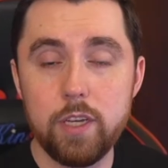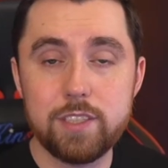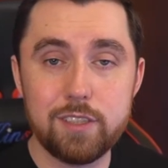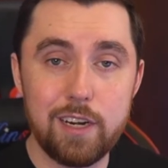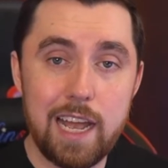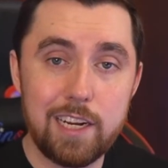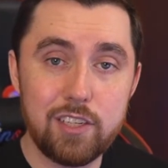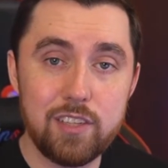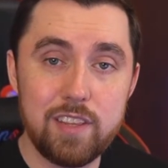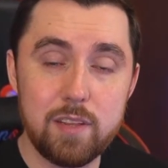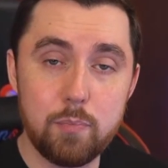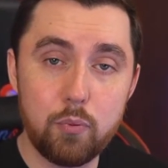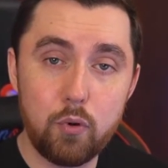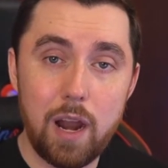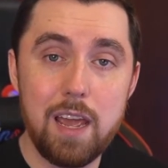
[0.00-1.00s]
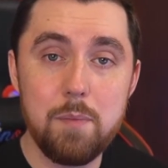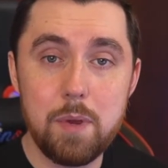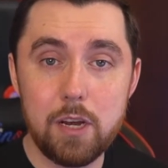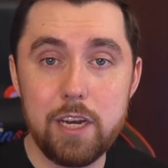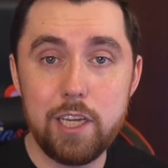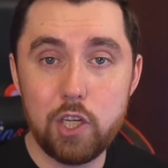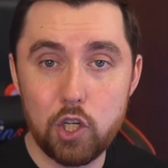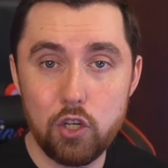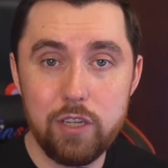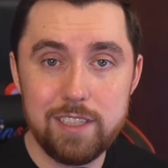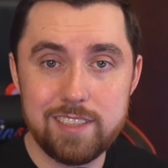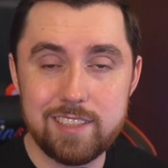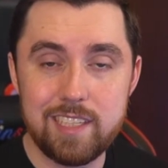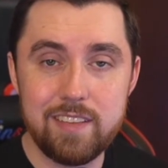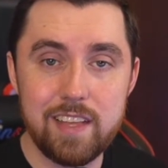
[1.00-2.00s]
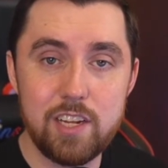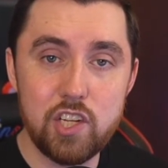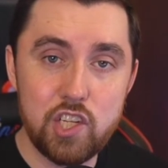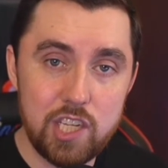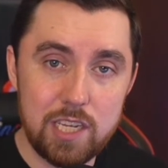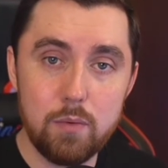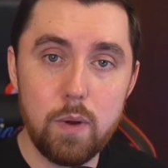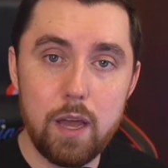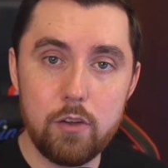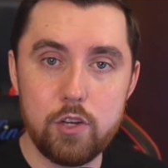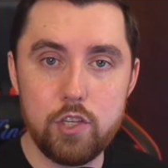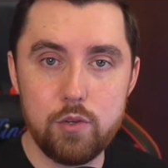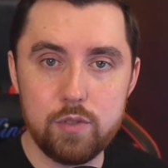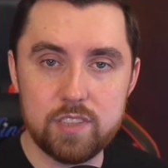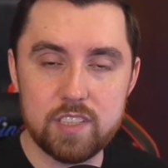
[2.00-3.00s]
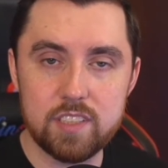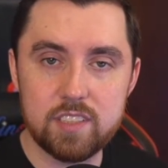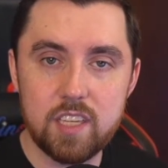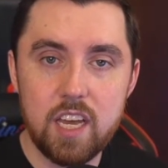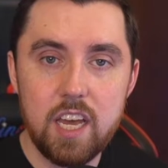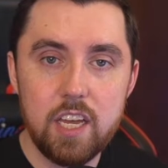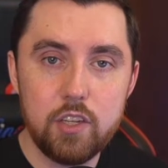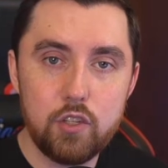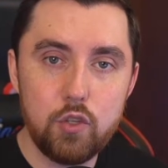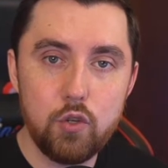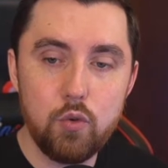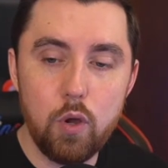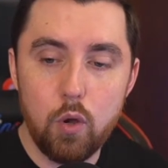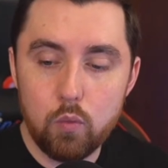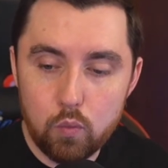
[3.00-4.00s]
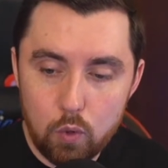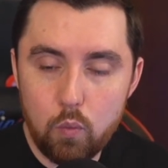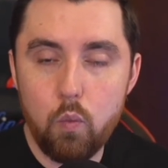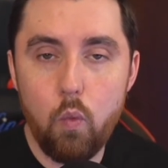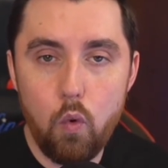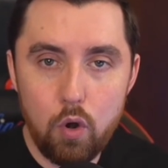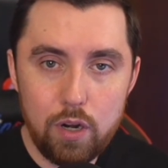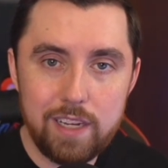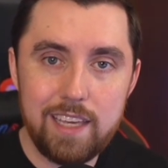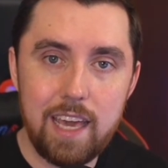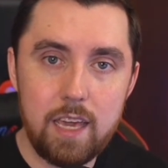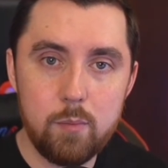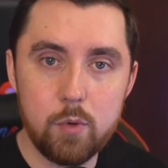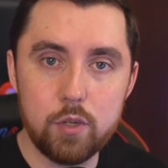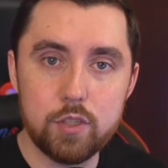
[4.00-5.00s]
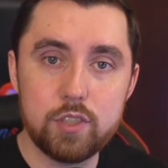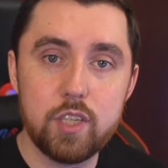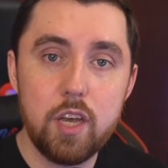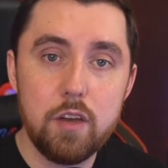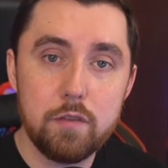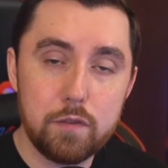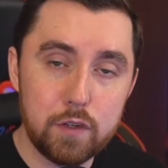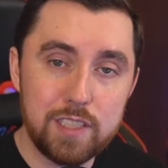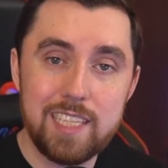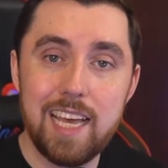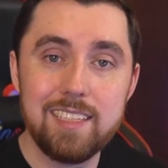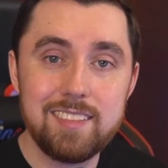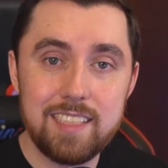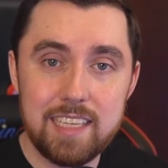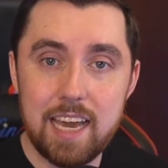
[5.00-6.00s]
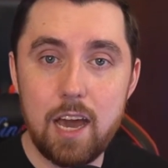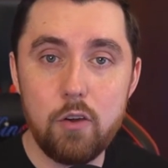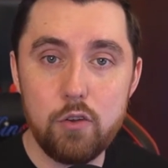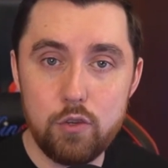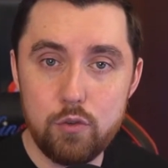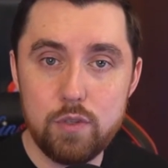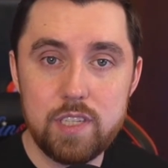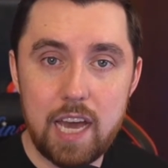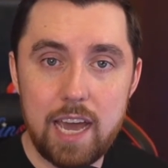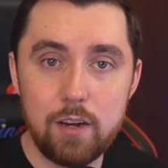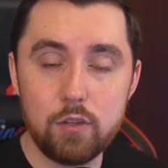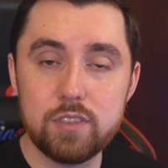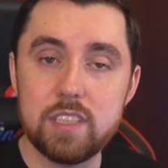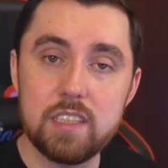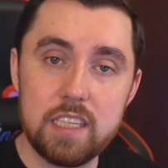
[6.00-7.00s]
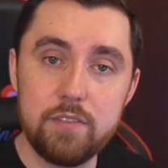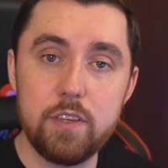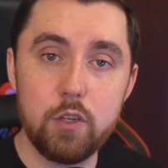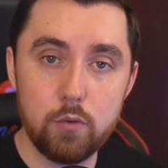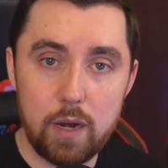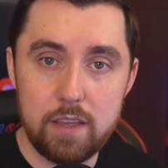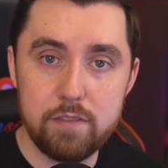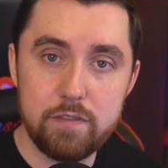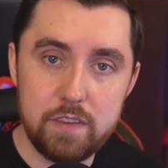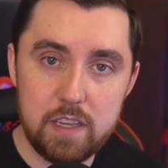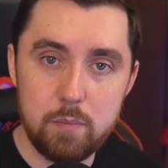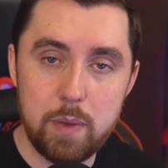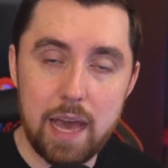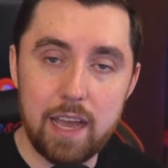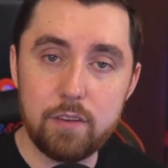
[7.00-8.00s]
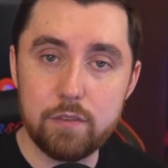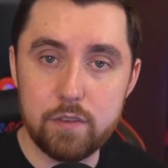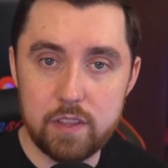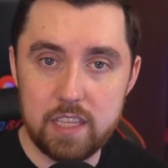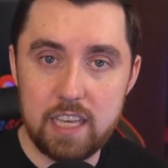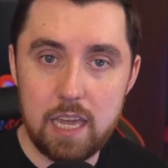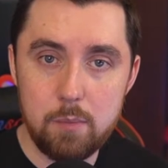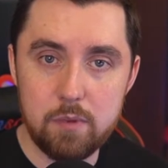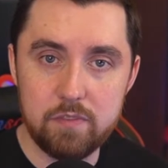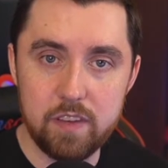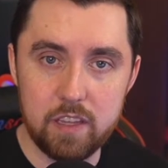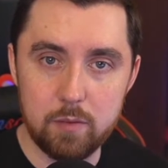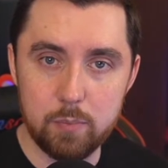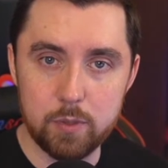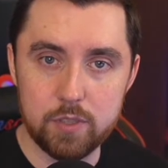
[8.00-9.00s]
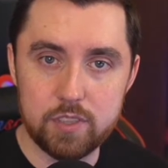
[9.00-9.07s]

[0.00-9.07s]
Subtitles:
are actually the primary currency that G.Round uses to reward gamers for testing out new titles and leaving great feedback for the game developers.